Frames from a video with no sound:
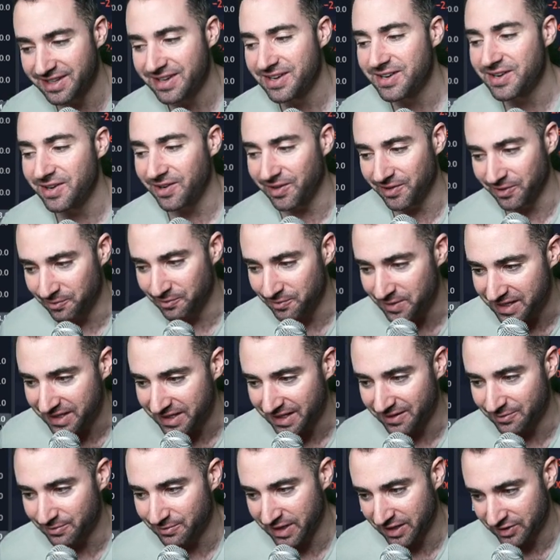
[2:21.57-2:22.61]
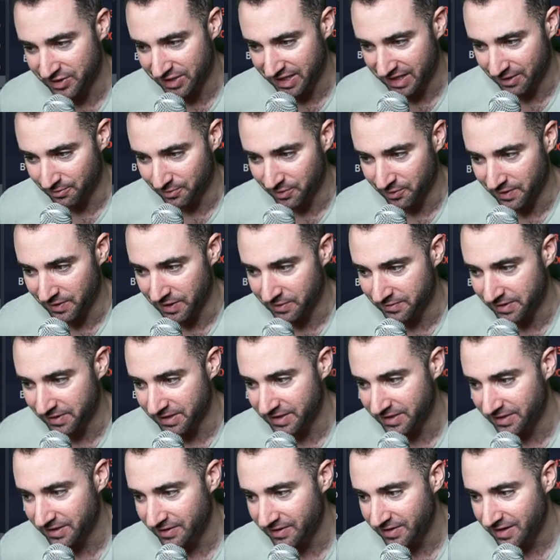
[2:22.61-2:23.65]
on the weekend. We actually had one right over
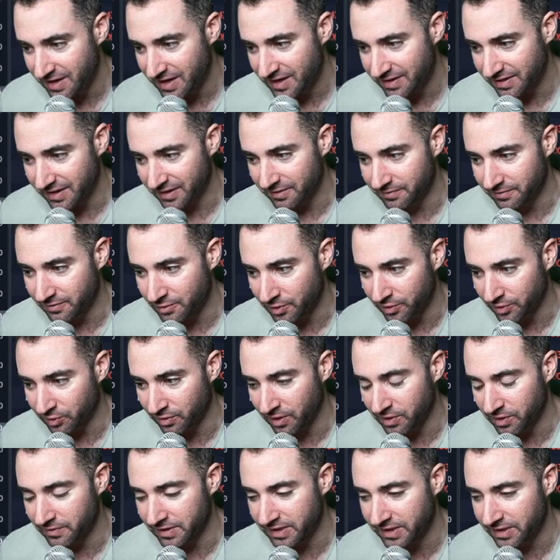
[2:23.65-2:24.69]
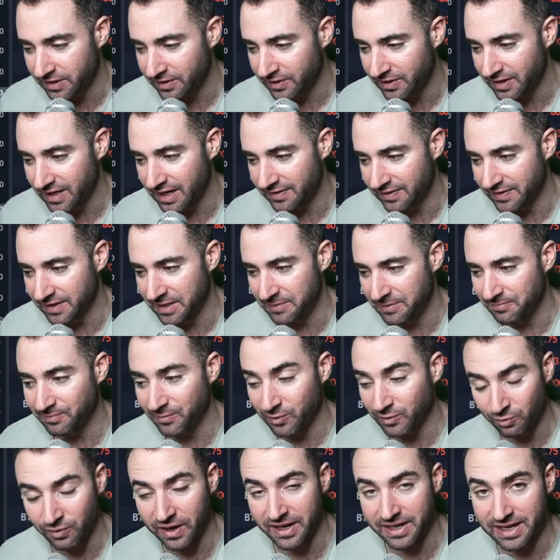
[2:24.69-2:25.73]
here, then of course right over here, and then
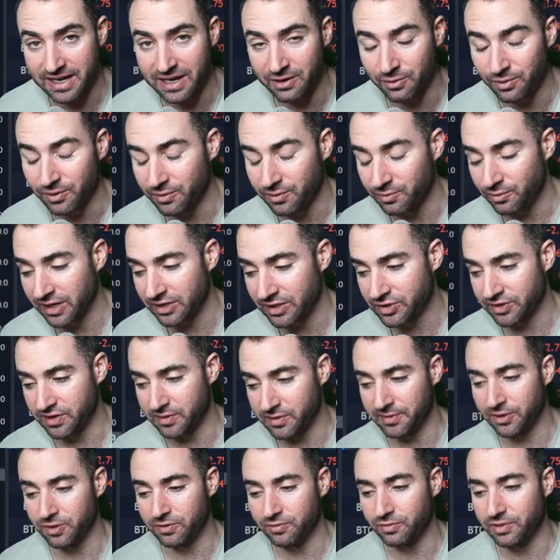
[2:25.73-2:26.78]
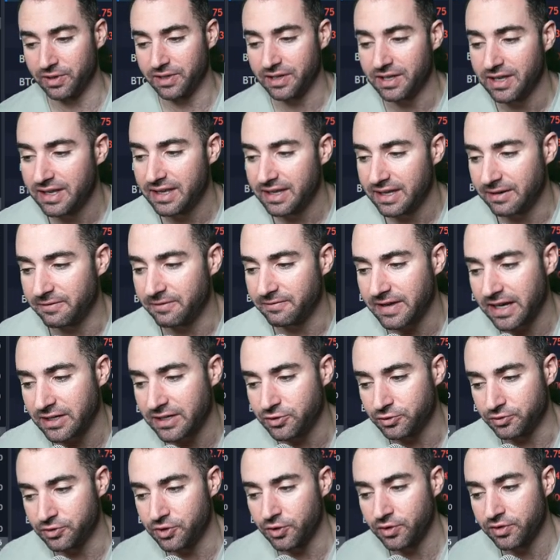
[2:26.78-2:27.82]
right now we're actually in the middle of one. In fact,
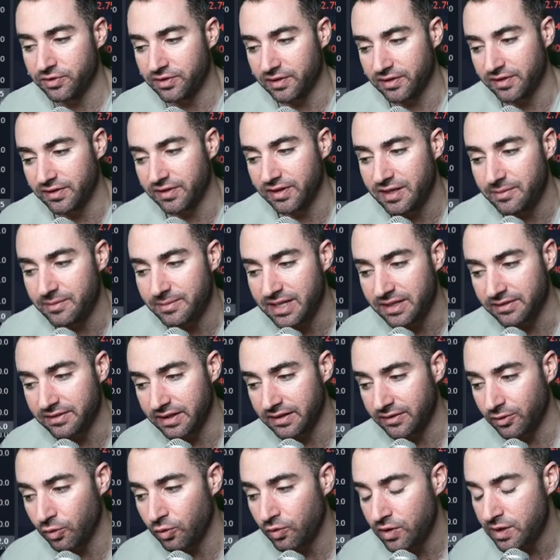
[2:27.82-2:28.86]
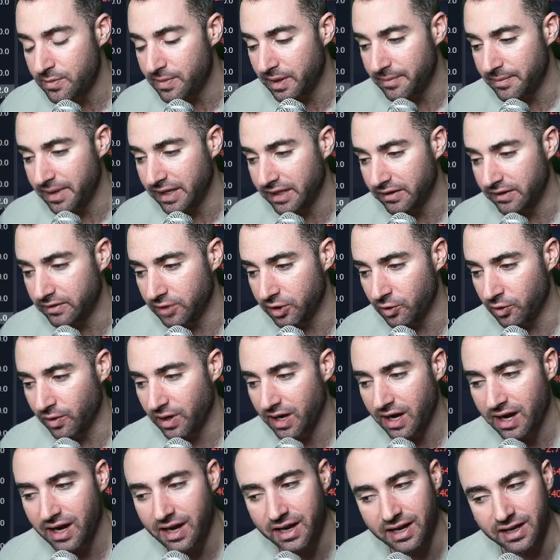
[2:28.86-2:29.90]
you'll notice on CMEs, it's only been making lower
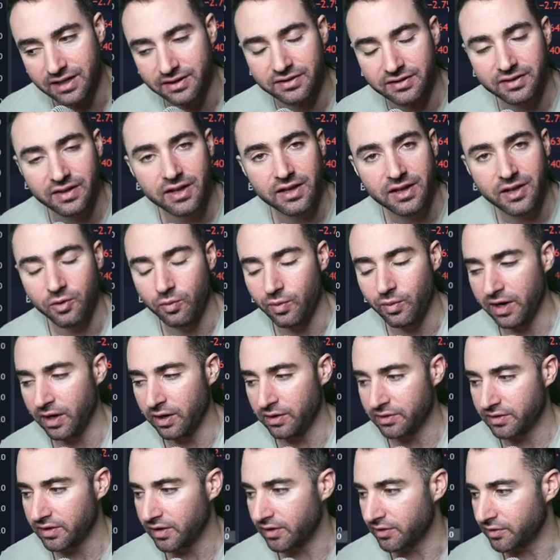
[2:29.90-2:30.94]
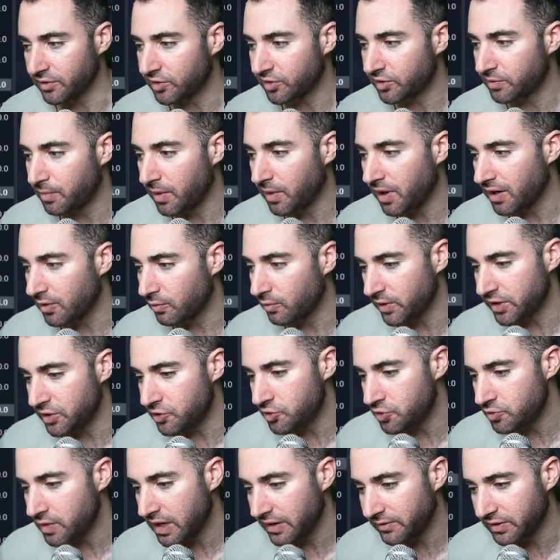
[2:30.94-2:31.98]
highs, whereas on spot, we
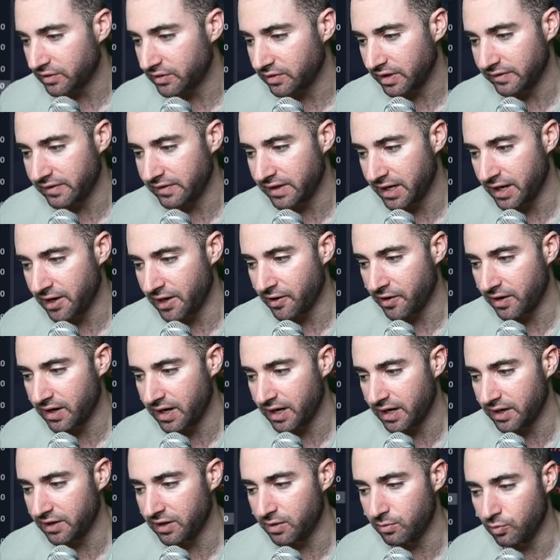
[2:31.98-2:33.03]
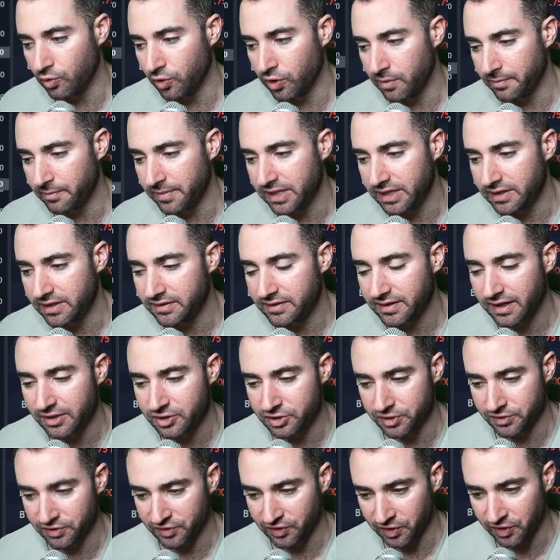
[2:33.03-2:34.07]
do have a slightly higher high in the more immediate
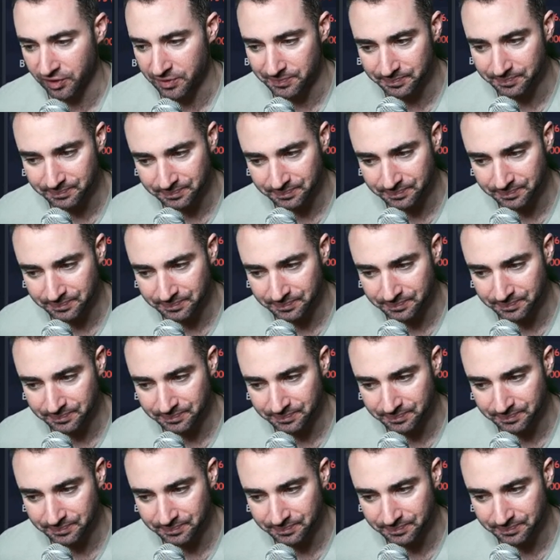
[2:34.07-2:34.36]
section. So